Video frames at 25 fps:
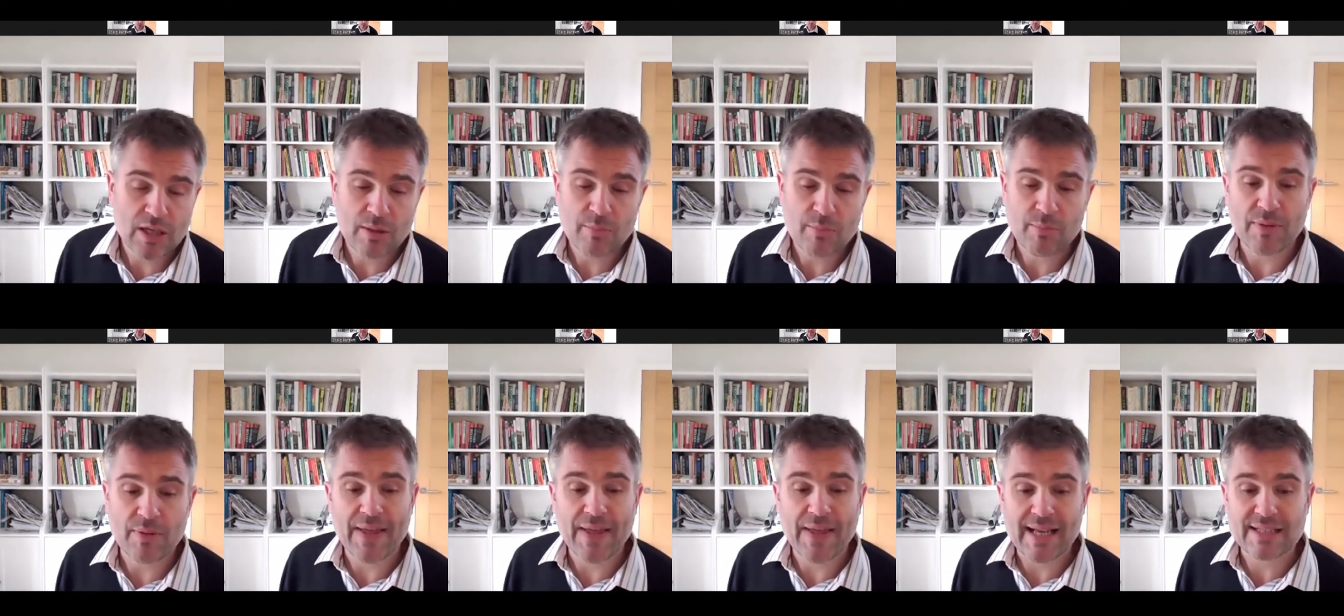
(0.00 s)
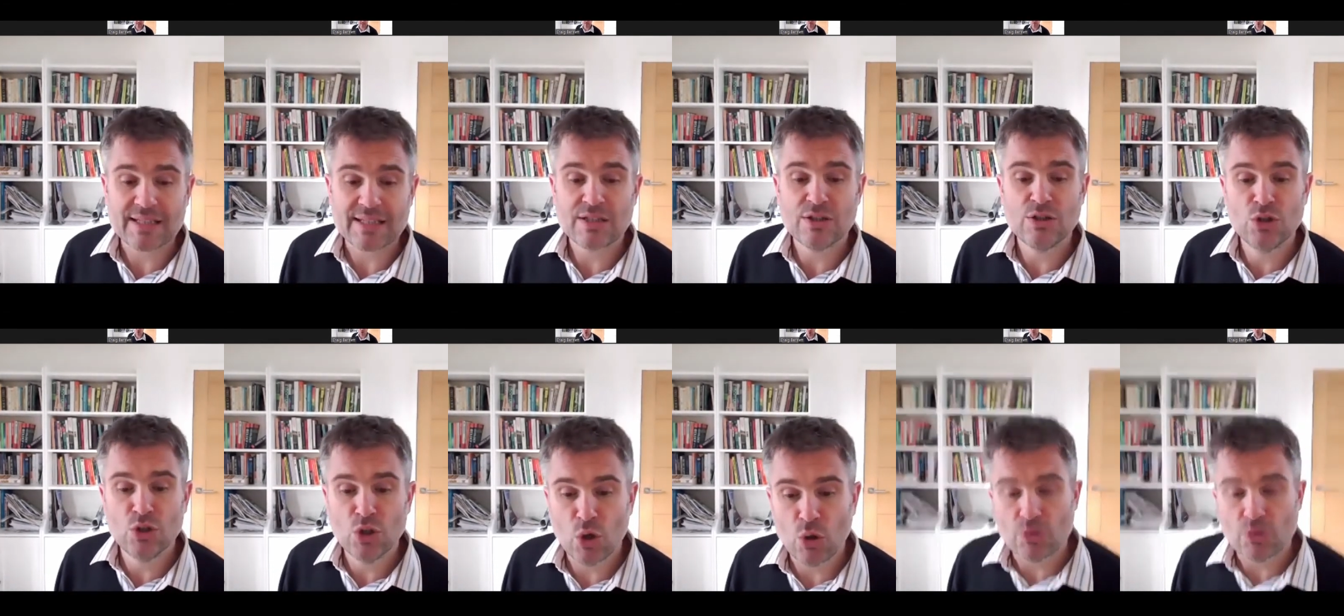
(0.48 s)
but that's
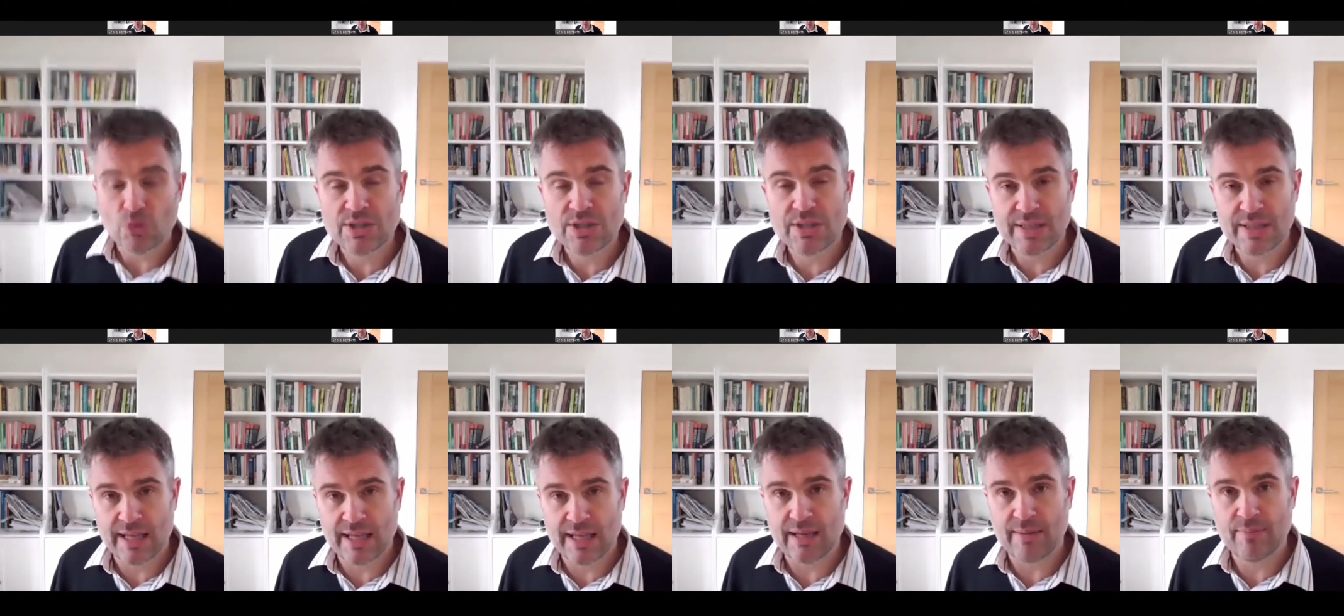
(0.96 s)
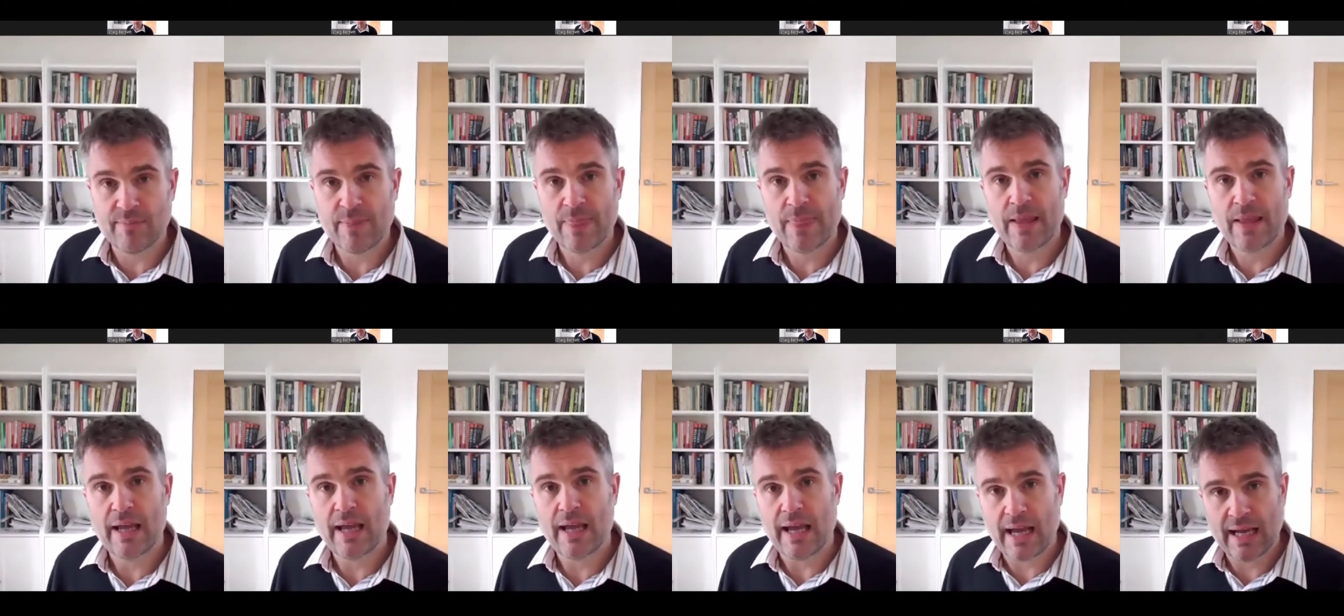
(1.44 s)
not the same
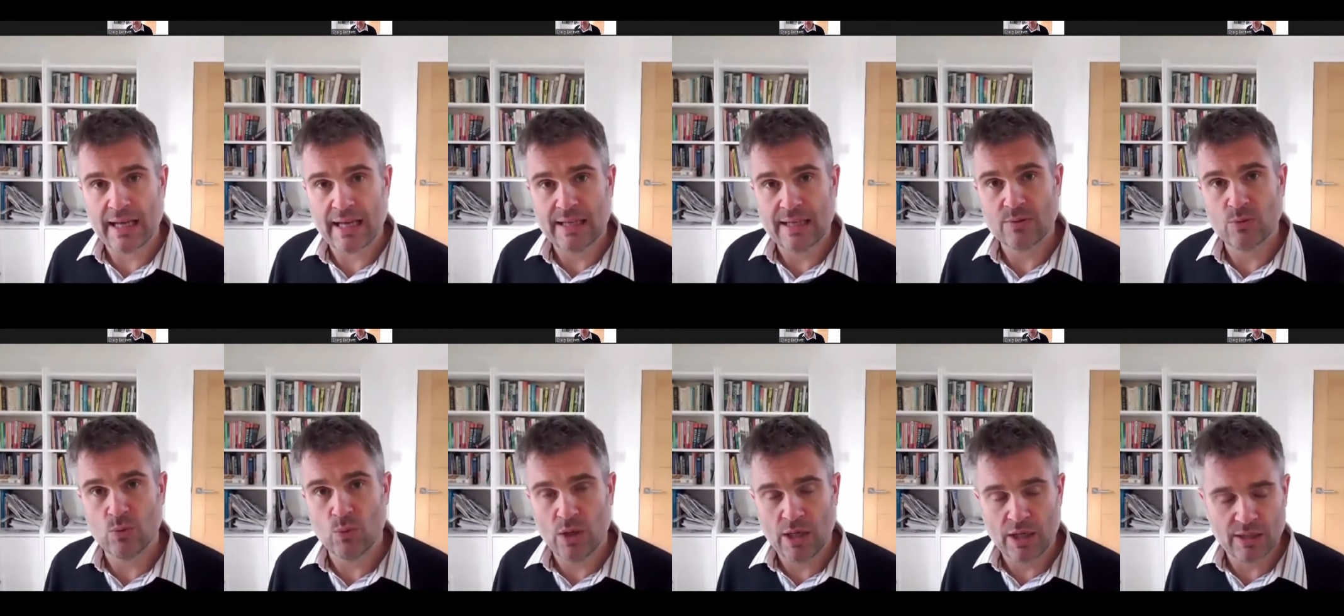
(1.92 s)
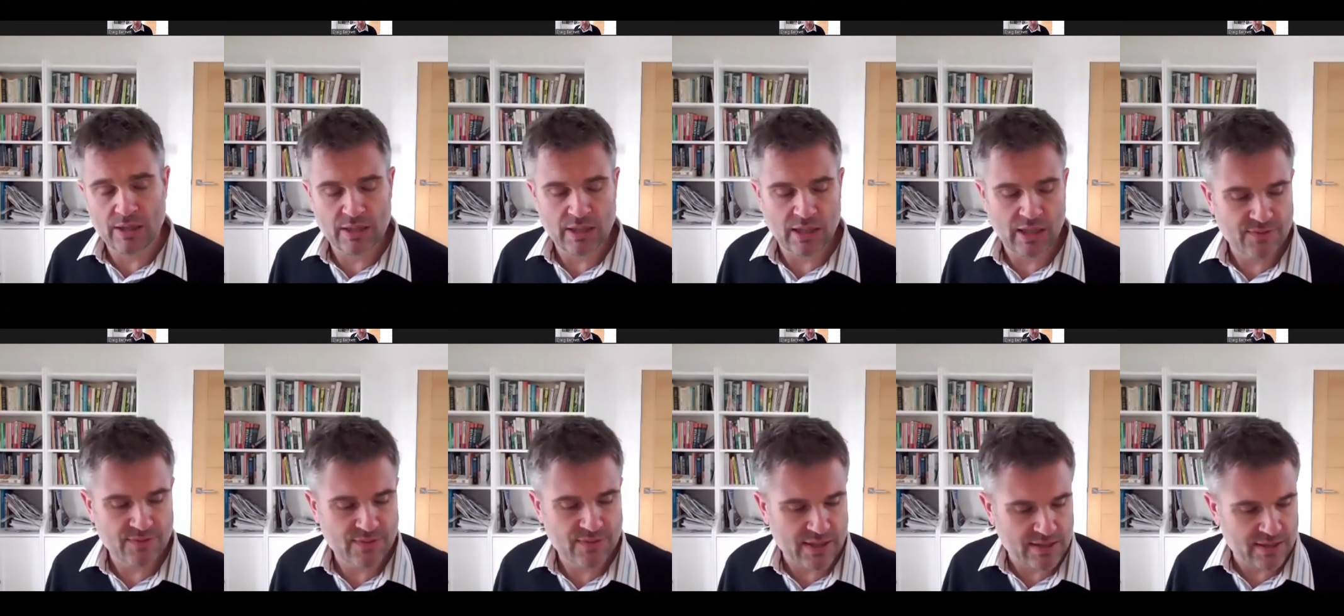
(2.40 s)
as
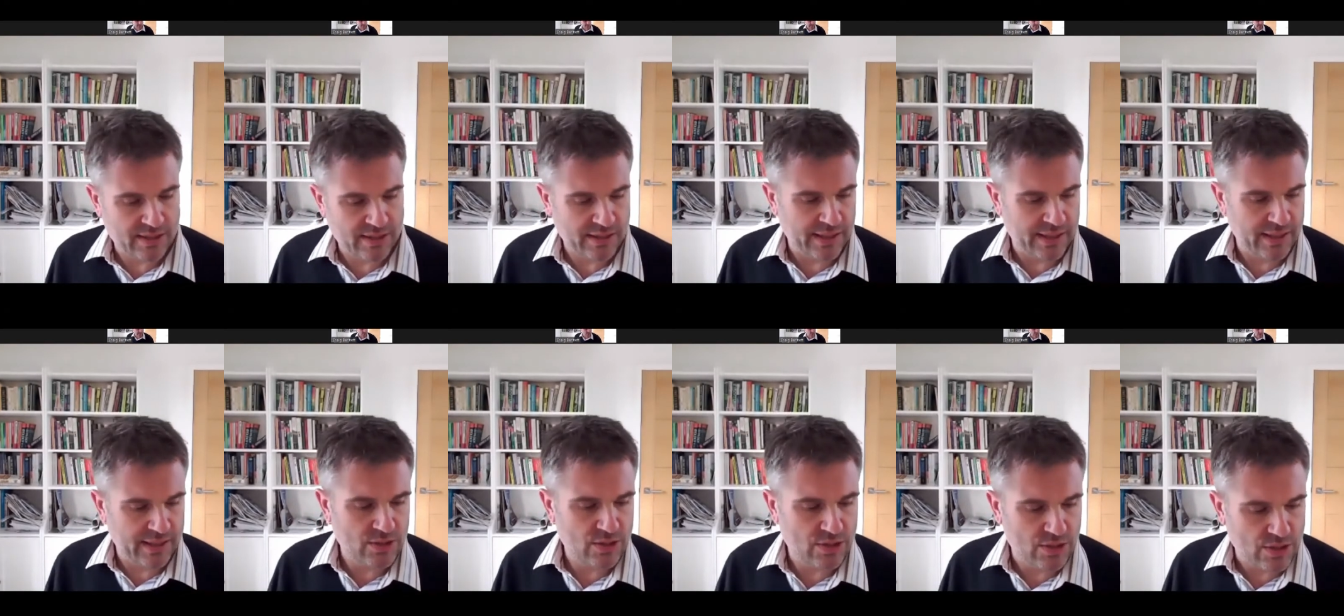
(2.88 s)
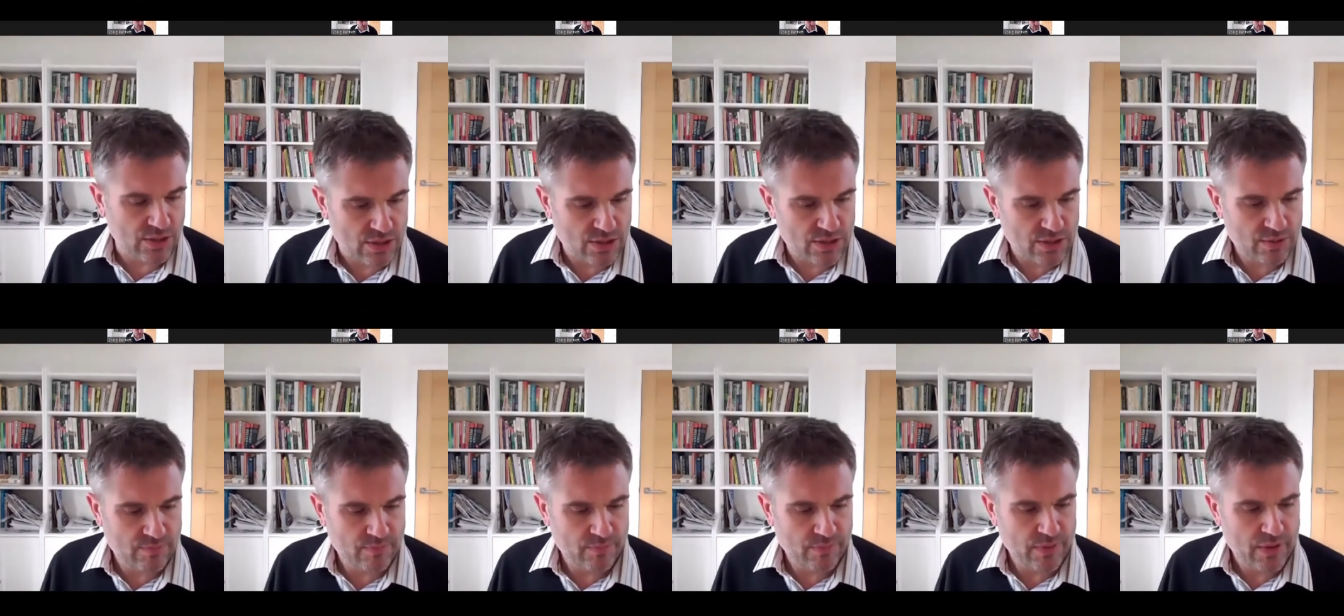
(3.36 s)
wildlife designations.